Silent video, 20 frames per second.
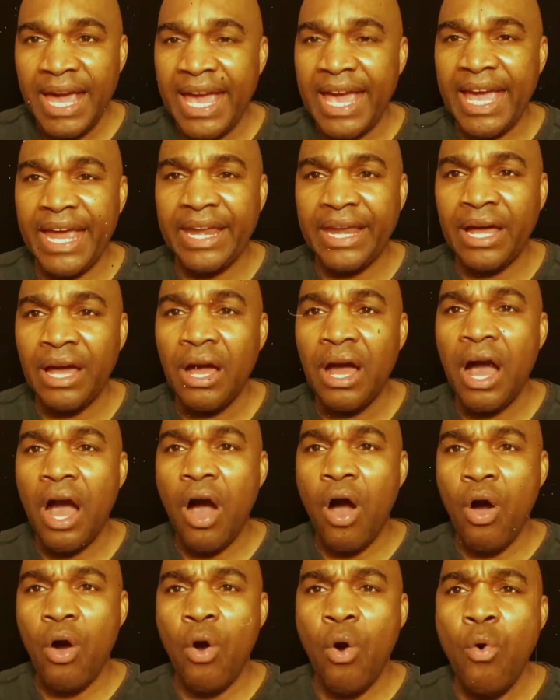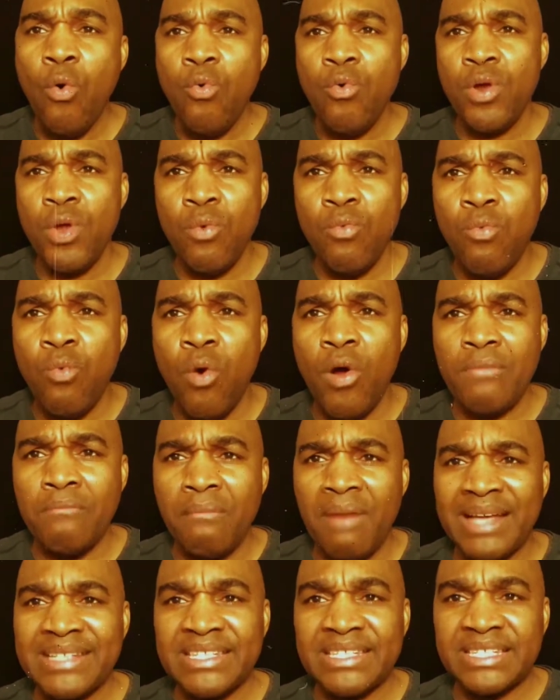And I only want
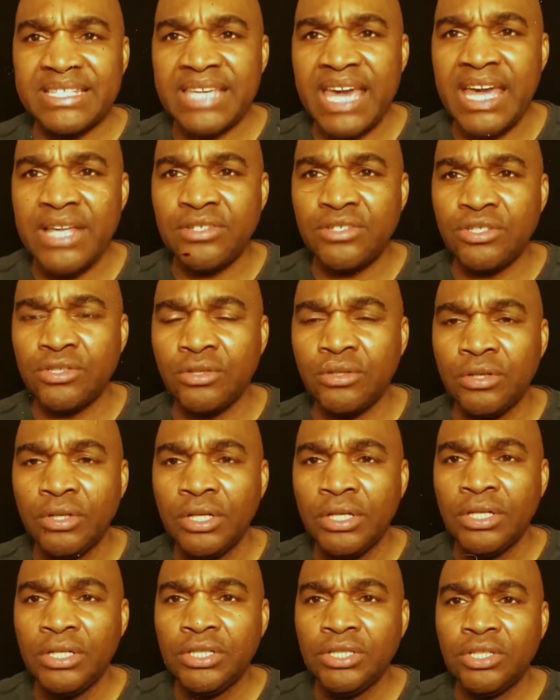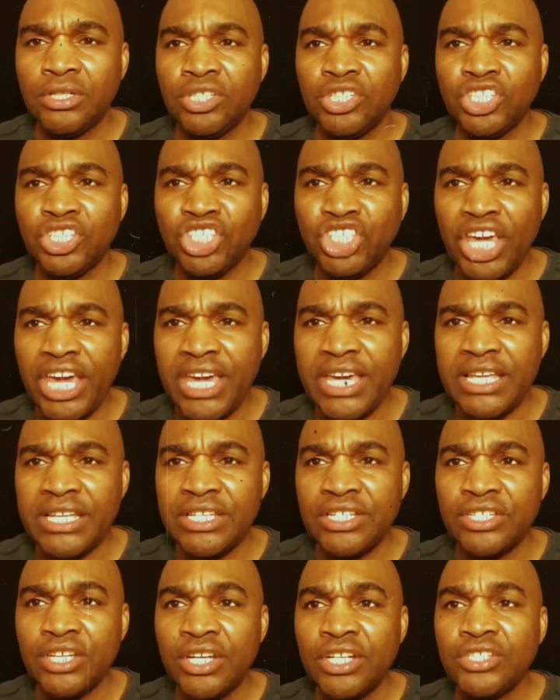my schedule to
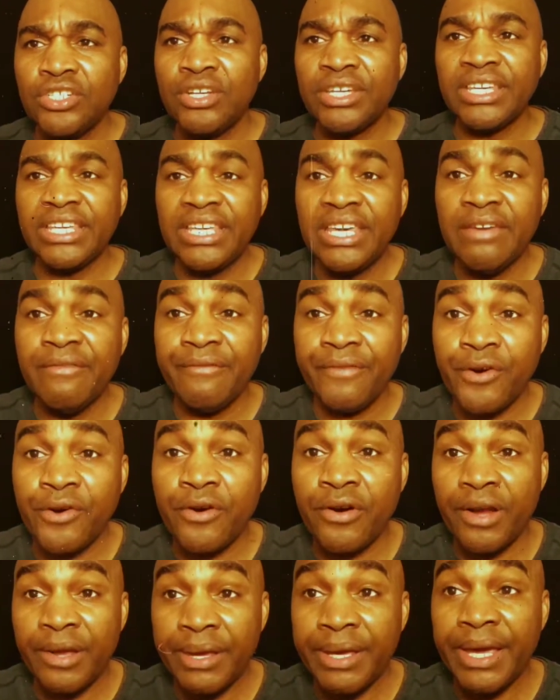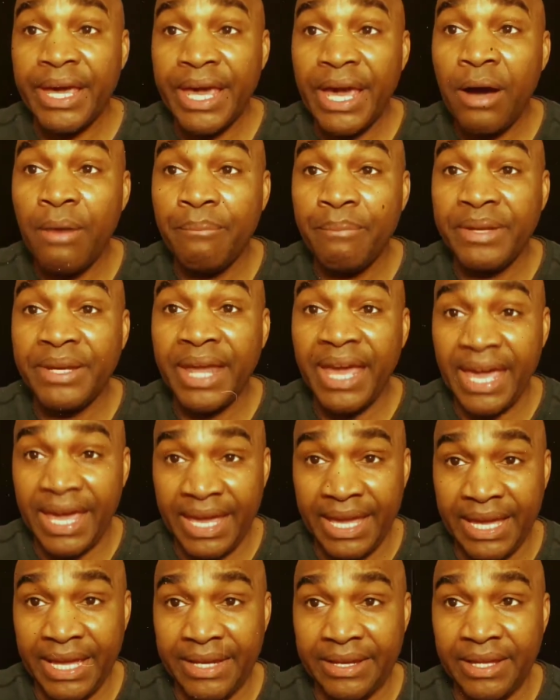change to give her a helping
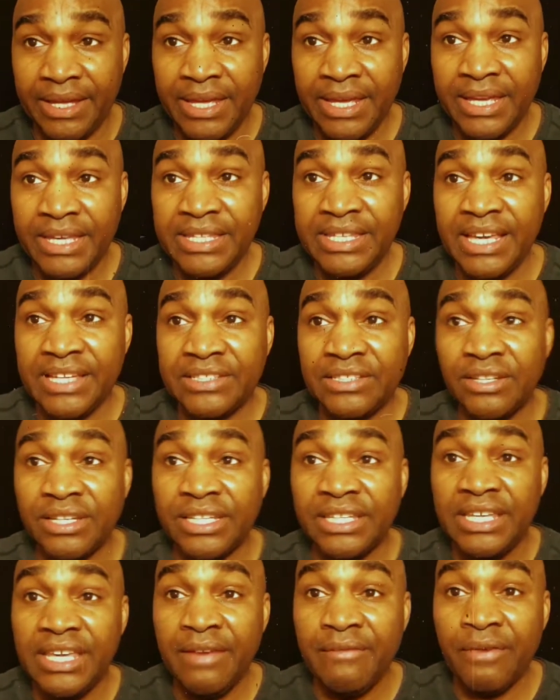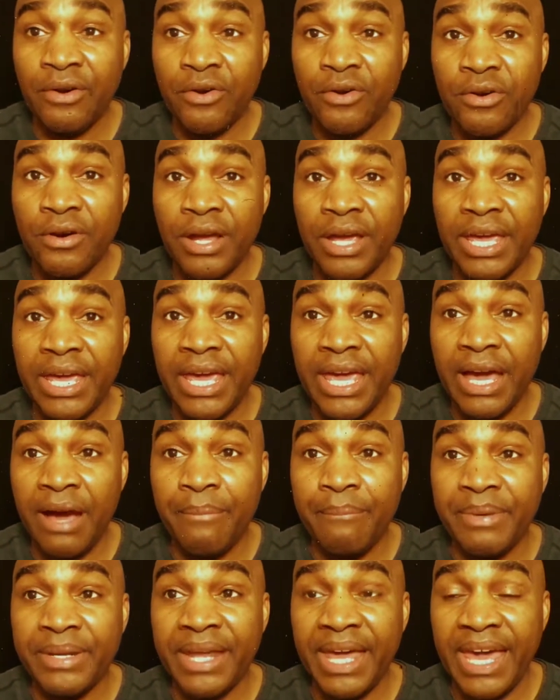hand. Yes, to give her a
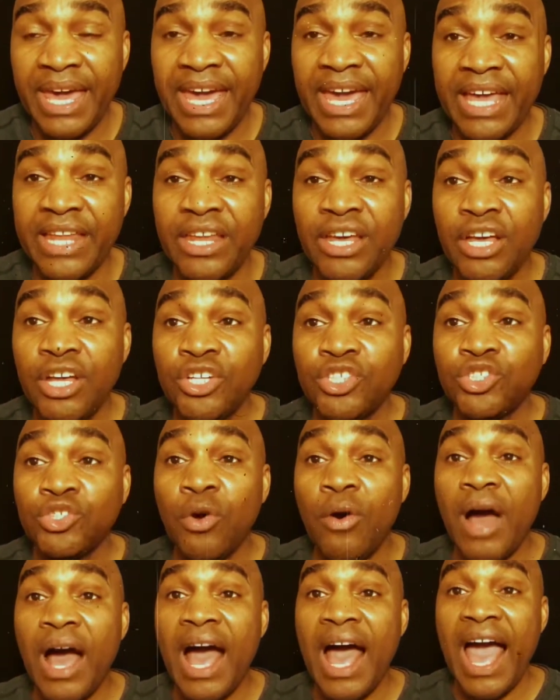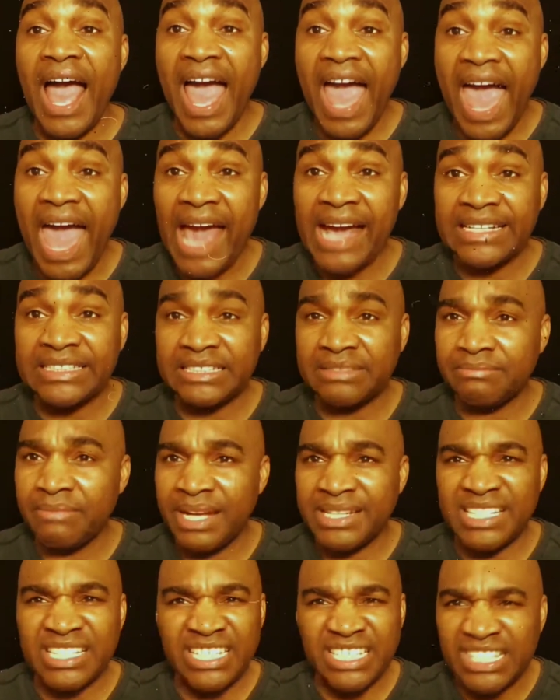helping hand. So I ask
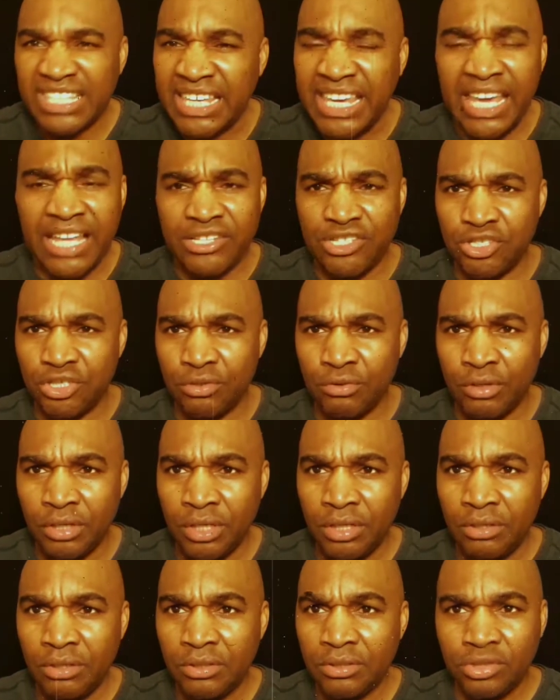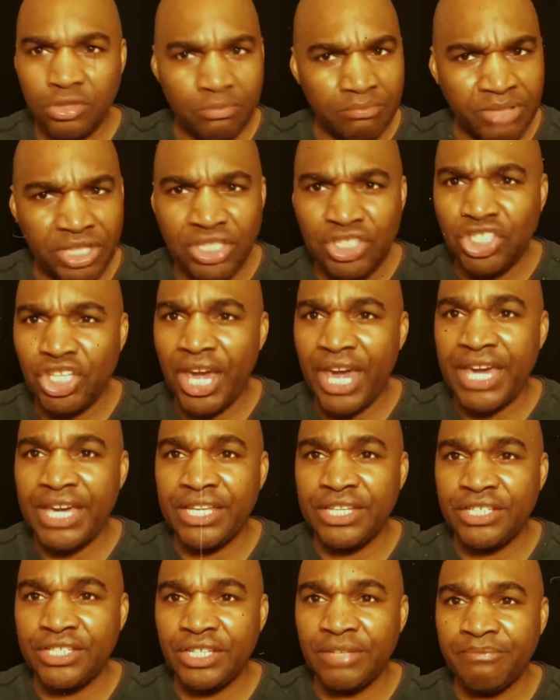my schedule to be
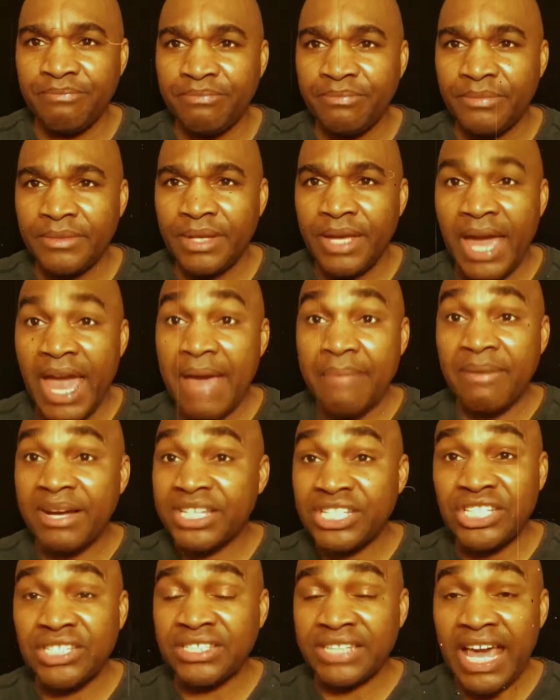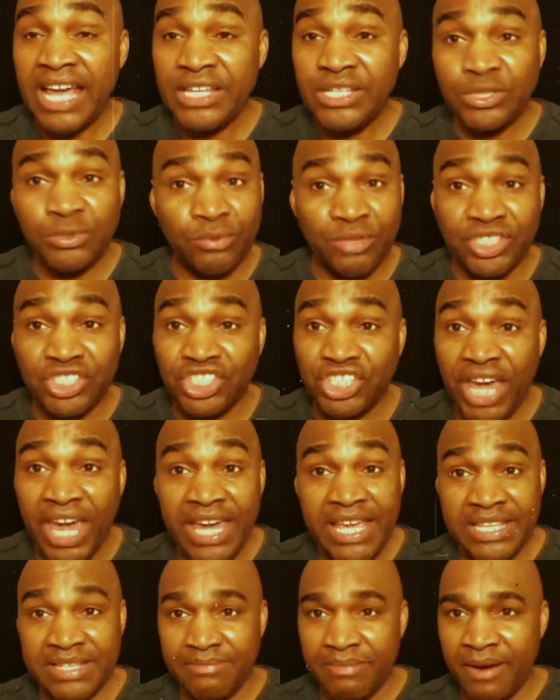changed. And my schedule
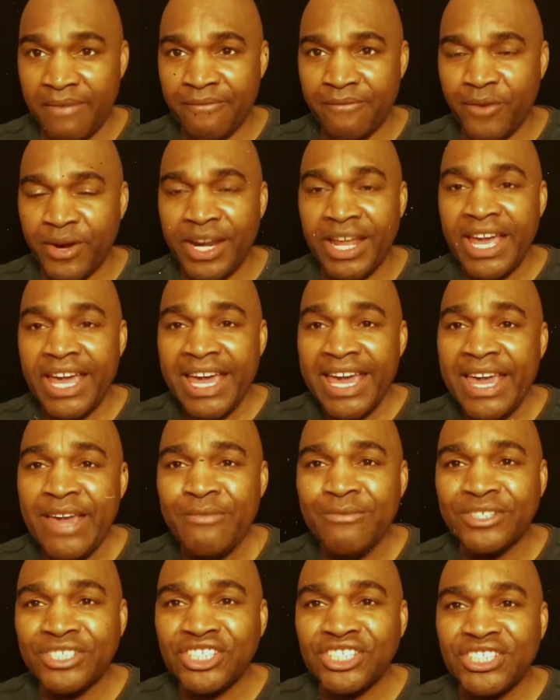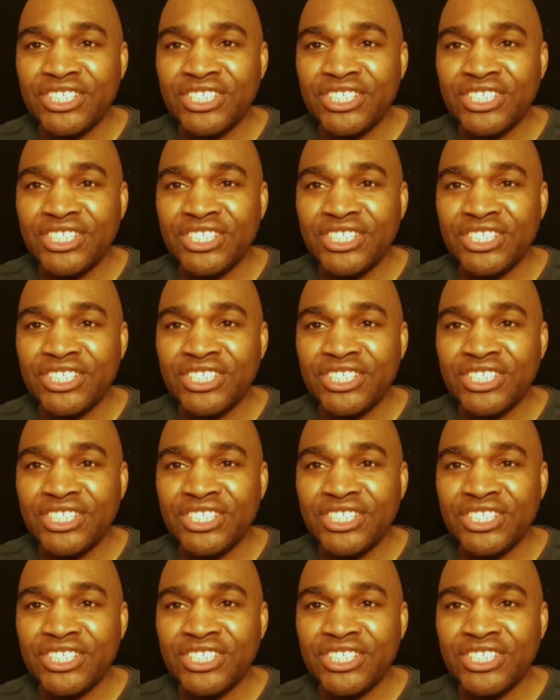changed, my friend. It was